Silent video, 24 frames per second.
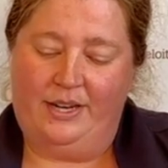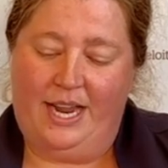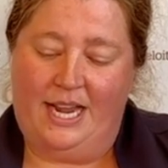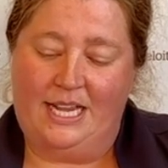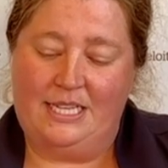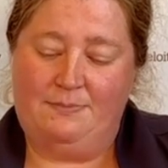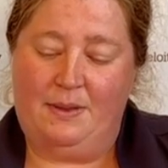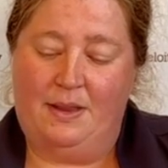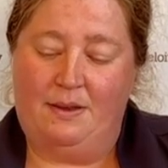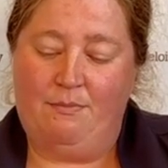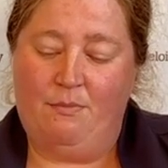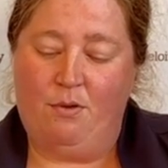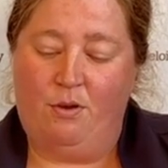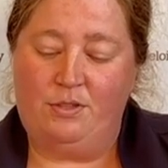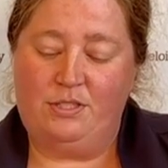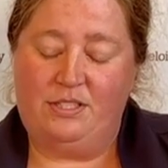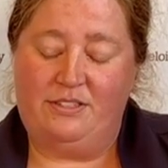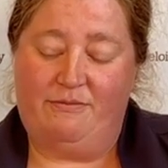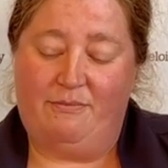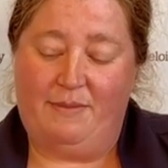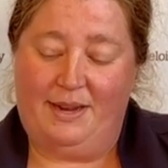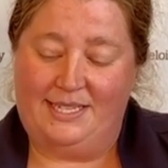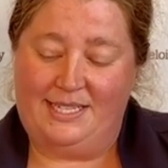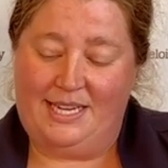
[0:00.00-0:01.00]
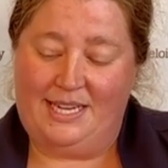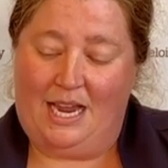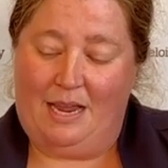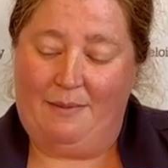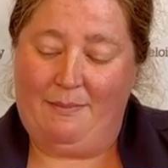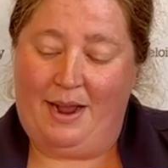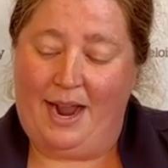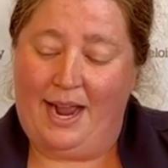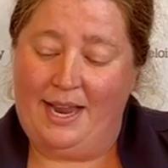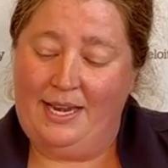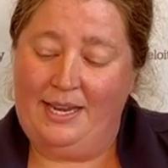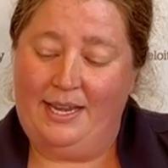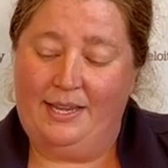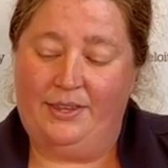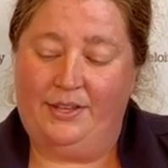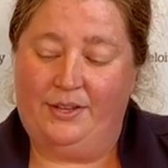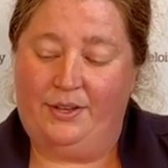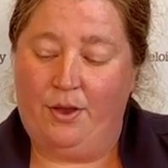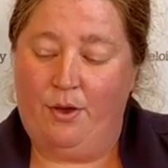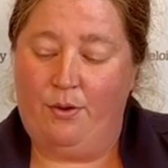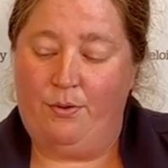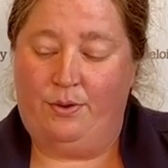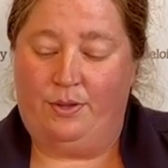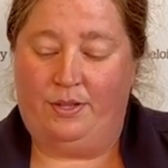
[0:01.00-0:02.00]
I spent most of my time hiding in the
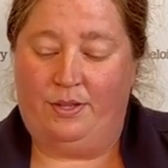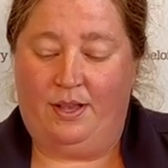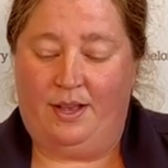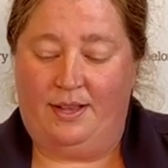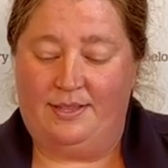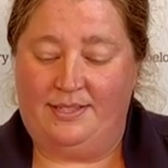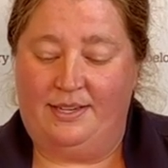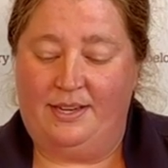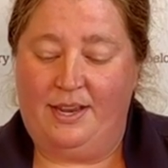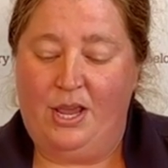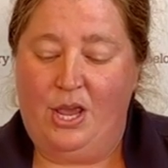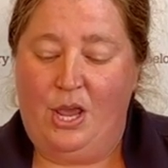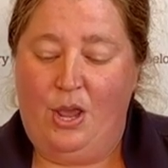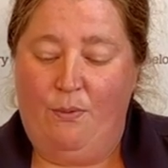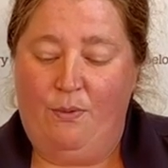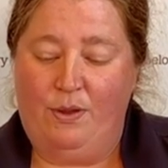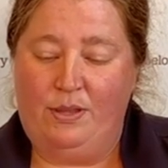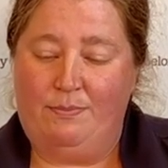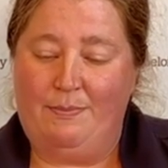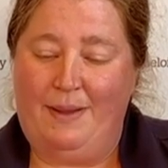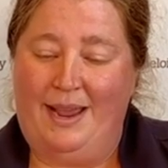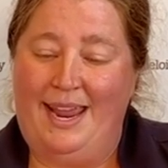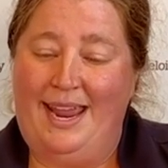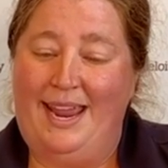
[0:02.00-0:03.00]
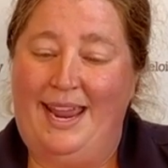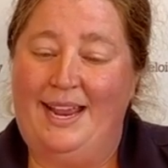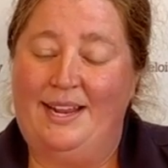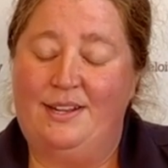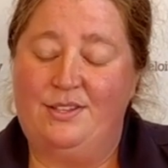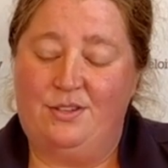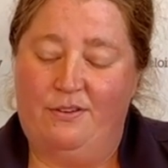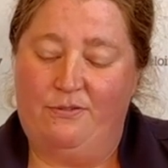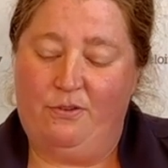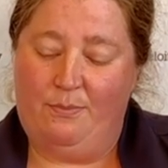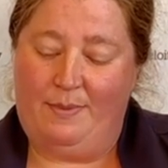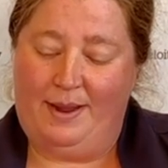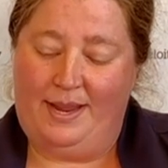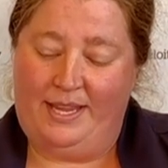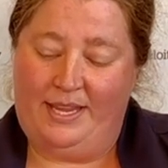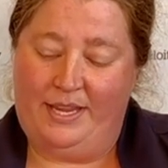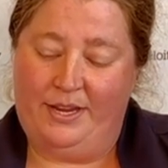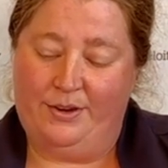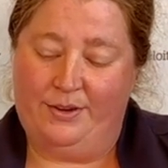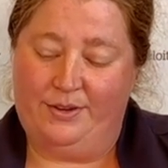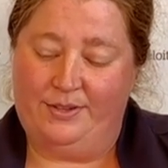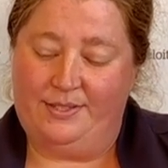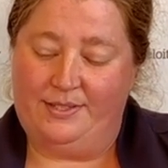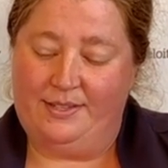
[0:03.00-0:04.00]
coat closet with my hands over my
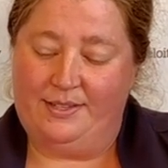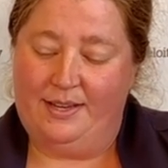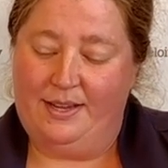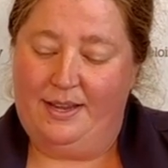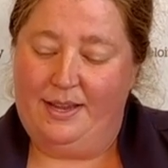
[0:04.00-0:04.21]
ears.